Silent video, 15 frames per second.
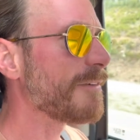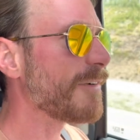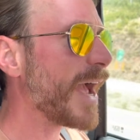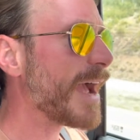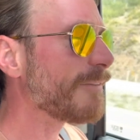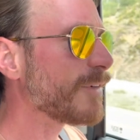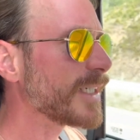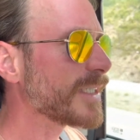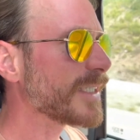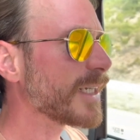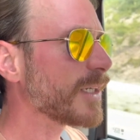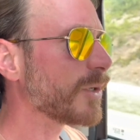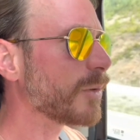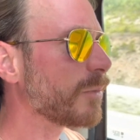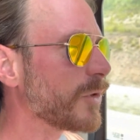every
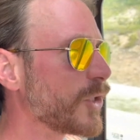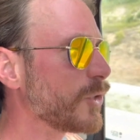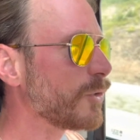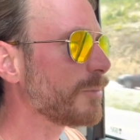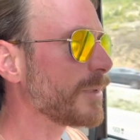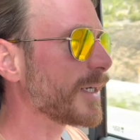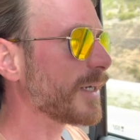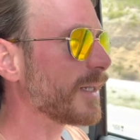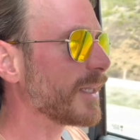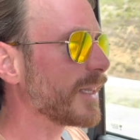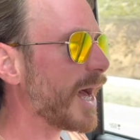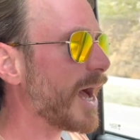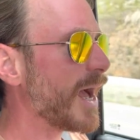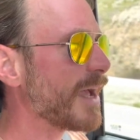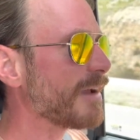single human
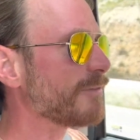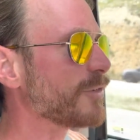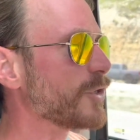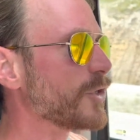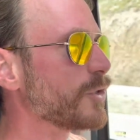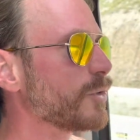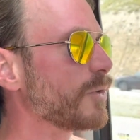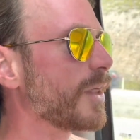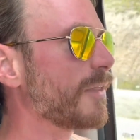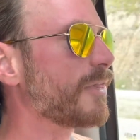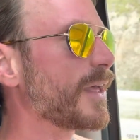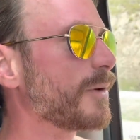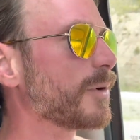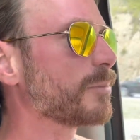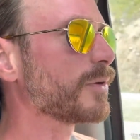alive knew that
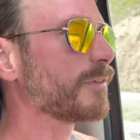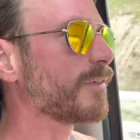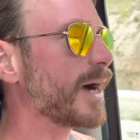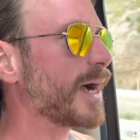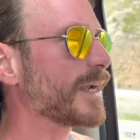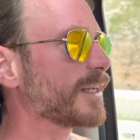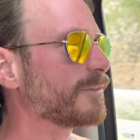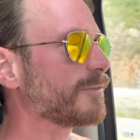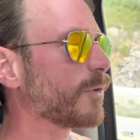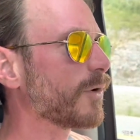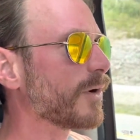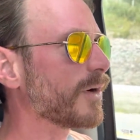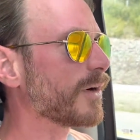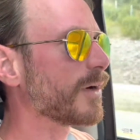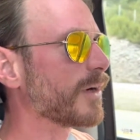they were provided
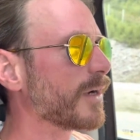for,